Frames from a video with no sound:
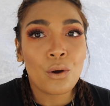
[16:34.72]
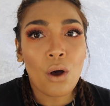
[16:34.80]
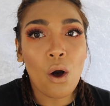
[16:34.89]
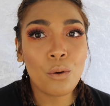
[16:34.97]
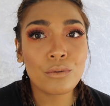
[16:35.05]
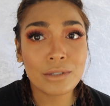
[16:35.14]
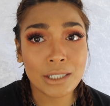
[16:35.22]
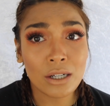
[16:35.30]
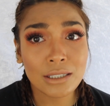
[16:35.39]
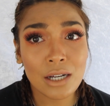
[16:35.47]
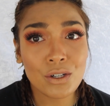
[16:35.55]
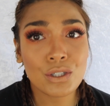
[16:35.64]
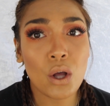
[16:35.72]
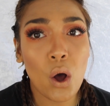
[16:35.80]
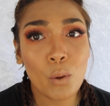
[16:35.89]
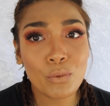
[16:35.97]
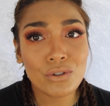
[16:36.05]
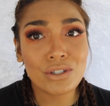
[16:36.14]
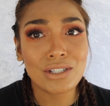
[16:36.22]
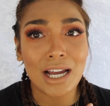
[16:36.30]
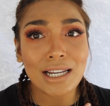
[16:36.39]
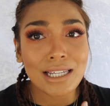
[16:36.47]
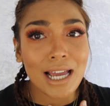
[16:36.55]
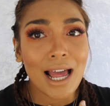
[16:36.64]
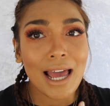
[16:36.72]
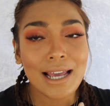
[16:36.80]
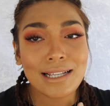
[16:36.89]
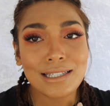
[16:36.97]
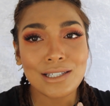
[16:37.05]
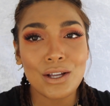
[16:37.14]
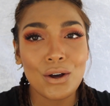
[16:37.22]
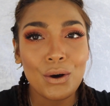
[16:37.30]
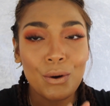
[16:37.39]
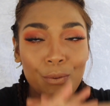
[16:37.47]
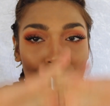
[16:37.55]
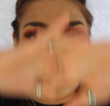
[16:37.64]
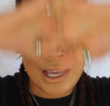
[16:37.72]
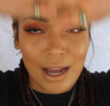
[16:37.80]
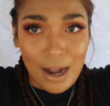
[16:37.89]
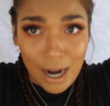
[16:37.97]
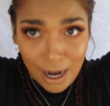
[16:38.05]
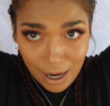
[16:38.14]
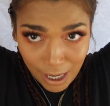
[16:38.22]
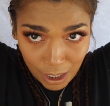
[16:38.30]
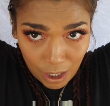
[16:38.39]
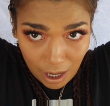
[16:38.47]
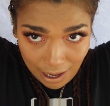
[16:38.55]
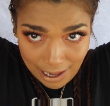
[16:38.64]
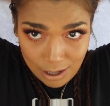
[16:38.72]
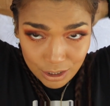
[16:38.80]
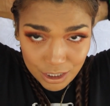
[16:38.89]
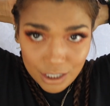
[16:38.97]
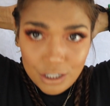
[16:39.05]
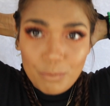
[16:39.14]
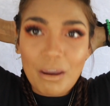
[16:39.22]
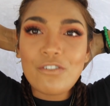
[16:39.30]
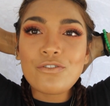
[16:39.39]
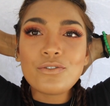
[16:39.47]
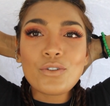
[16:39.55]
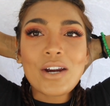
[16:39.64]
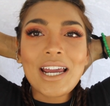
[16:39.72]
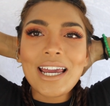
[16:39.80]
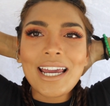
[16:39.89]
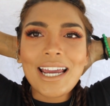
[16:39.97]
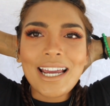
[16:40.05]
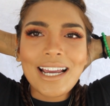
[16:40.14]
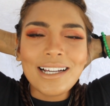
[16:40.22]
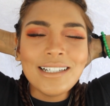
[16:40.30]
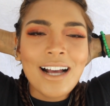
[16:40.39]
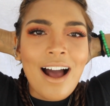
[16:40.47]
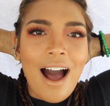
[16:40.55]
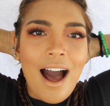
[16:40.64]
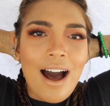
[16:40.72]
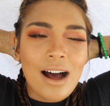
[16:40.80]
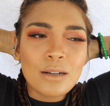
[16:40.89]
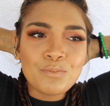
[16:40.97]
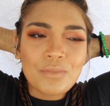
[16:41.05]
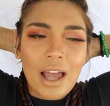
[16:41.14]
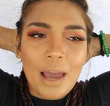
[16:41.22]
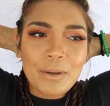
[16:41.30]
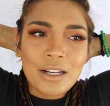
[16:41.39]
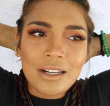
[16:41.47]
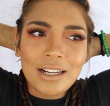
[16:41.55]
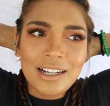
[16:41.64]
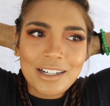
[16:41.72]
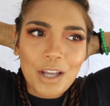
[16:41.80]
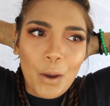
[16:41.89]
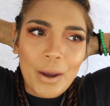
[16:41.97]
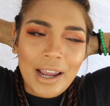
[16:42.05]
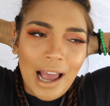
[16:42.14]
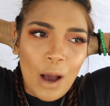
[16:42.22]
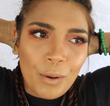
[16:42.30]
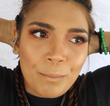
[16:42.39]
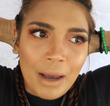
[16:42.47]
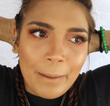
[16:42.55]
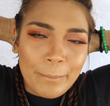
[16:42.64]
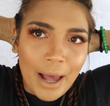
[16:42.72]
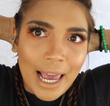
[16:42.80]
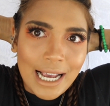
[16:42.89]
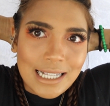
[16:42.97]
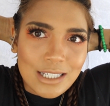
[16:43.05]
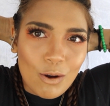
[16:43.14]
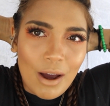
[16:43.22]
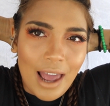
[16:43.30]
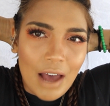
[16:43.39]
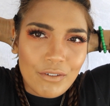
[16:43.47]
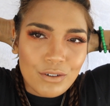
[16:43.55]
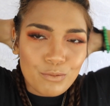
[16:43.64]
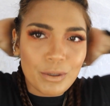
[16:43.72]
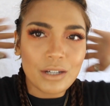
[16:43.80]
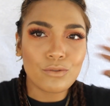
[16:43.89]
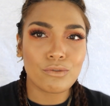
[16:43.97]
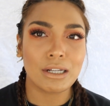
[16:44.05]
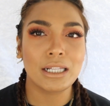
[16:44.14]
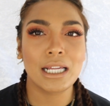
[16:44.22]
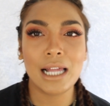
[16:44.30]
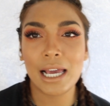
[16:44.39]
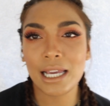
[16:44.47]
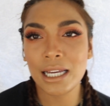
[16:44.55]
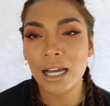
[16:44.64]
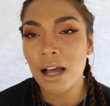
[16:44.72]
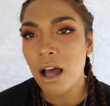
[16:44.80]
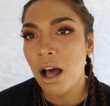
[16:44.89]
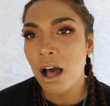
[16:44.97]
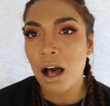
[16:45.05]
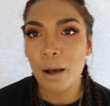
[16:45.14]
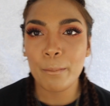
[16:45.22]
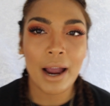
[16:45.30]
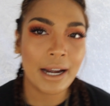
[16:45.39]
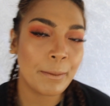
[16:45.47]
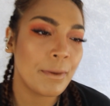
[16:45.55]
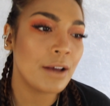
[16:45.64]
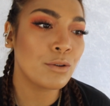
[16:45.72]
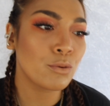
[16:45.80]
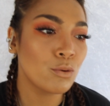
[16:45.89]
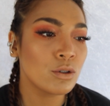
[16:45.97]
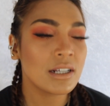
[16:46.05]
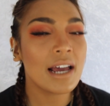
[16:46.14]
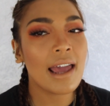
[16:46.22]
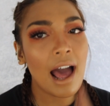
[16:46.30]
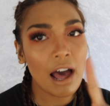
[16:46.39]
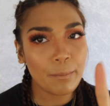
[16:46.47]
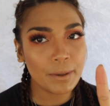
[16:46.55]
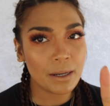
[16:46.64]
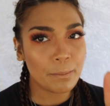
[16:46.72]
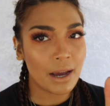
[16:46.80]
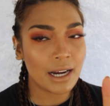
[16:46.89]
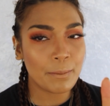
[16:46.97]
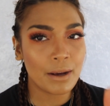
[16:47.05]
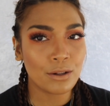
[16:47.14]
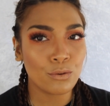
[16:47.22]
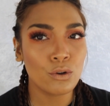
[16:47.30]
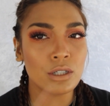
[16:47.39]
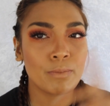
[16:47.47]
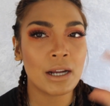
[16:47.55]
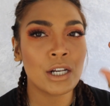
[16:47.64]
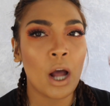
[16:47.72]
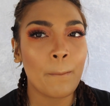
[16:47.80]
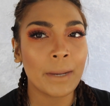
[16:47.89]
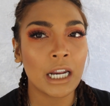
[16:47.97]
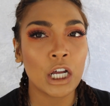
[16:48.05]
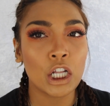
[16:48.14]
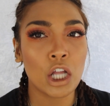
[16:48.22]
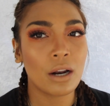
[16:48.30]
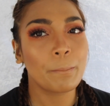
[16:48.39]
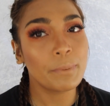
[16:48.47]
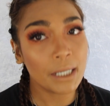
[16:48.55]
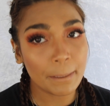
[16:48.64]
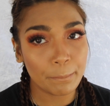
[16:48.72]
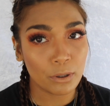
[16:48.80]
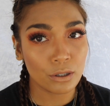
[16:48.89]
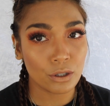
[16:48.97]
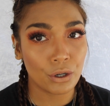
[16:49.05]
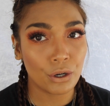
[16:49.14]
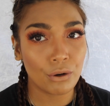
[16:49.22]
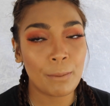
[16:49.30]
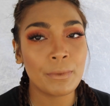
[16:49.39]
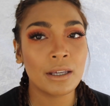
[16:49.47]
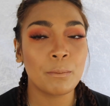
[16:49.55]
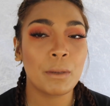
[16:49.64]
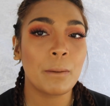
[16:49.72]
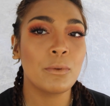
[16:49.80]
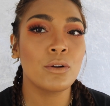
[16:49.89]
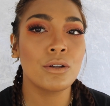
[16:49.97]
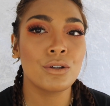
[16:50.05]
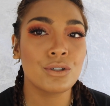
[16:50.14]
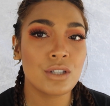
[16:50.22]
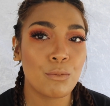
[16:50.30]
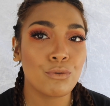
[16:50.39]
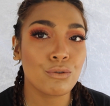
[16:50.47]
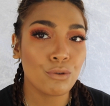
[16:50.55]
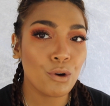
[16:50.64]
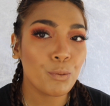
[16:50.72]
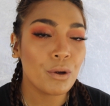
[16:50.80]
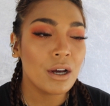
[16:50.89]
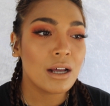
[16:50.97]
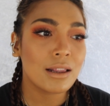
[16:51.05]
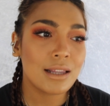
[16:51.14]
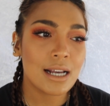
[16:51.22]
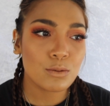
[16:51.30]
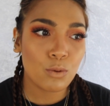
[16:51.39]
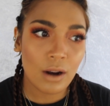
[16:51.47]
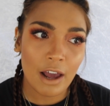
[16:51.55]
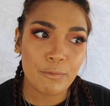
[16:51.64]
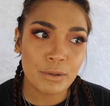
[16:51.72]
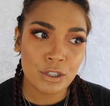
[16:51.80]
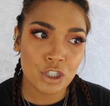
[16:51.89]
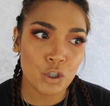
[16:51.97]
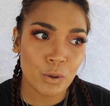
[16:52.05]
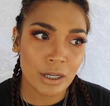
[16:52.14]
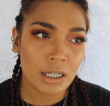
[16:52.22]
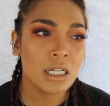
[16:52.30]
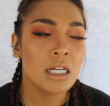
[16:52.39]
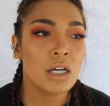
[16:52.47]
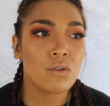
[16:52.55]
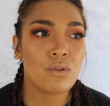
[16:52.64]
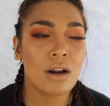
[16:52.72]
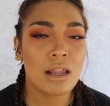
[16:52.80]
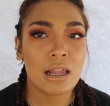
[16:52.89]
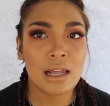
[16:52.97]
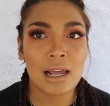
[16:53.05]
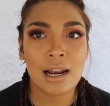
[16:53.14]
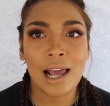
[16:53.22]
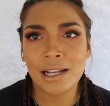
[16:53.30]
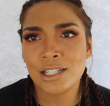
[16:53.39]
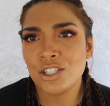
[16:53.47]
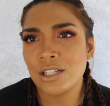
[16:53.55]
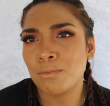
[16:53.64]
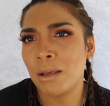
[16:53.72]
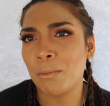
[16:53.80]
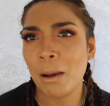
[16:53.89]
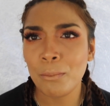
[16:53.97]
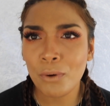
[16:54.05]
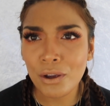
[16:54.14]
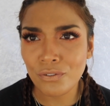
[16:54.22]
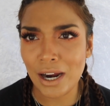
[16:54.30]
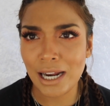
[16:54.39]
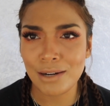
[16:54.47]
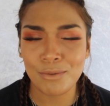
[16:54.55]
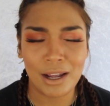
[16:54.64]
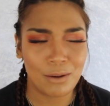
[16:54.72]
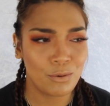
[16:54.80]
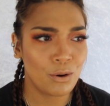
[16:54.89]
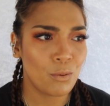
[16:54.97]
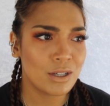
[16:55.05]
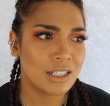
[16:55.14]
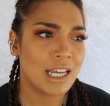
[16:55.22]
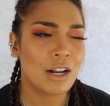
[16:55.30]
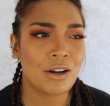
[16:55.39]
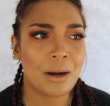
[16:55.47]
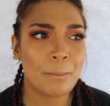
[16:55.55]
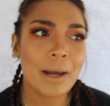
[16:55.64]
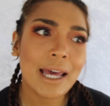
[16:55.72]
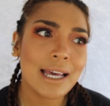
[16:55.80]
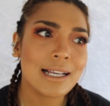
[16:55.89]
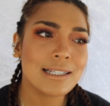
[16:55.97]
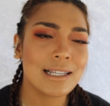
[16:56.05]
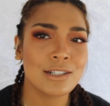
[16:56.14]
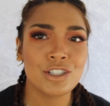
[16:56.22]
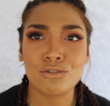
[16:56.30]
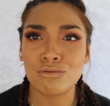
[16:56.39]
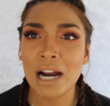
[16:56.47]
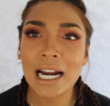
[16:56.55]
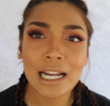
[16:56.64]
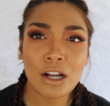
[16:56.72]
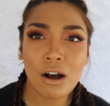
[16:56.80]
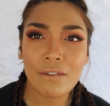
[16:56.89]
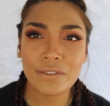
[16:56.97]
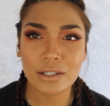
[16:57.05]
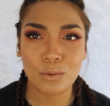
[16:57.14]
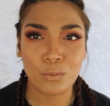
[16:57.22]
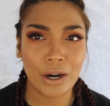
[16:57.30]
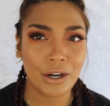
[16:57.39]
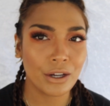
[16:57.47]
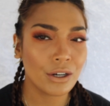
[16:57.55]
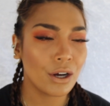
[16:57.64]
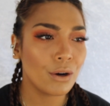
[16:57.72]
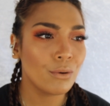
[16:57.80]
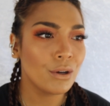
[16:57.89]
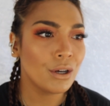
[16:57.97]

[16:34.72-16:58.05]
Lockdown is almost done, guys, so we are out to be free. I've been going out with my bike, so I haven't been really like abiding by the rules. I have been abiding by the rules by not meeting a lot of people, though. I mean, people in the same group, that's what I've been doing, rather than like it's just me and my boyfriend. Like, we're always getting on our bikes and just riding off somewhere, you know.